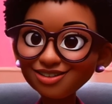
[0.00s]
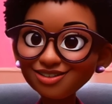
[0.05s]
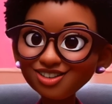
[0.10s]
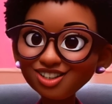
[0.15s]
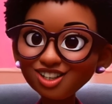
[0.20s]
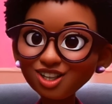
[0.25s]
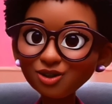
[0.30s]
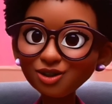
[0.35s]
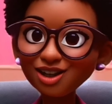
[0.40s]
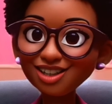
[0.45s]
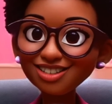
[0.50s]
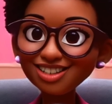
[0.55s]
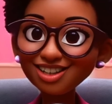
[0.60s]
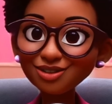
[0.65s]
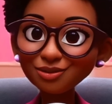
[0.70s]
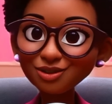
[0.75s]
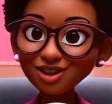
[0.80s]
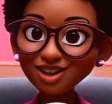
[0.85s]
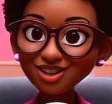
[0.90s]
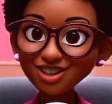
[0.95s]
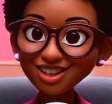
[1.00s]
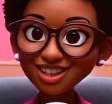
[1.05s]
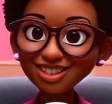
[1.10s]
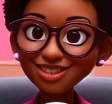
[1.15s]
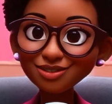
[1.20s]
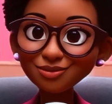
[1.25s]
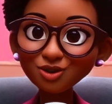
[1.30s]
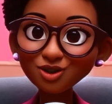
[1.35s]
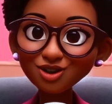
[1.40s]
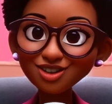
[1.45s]
She wakes up early in
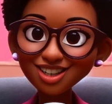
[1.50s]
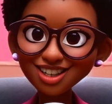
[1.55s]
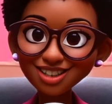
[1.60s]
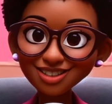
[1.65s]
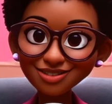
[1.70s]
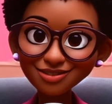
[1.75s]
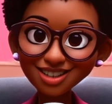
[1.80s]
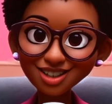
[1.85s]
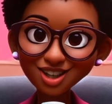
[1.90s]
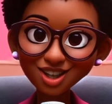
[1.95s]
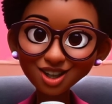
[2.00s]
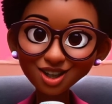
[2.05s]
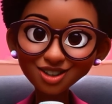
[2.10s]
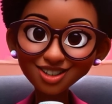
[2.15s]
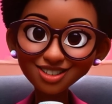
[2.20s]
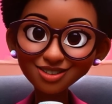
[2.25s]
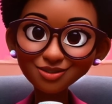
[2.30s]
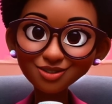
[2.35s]
the morning, cooks